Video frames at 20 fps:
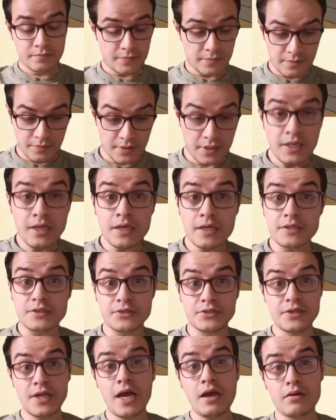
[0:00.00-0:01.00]
It
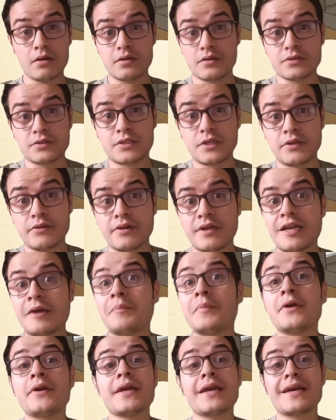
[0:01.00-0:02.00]
is now considered an
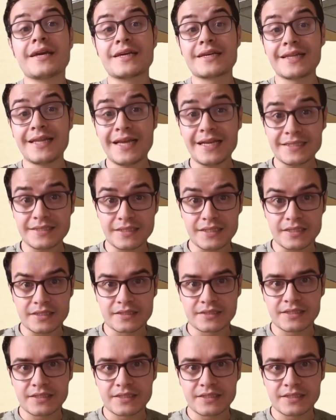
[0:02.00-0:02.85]
American classic,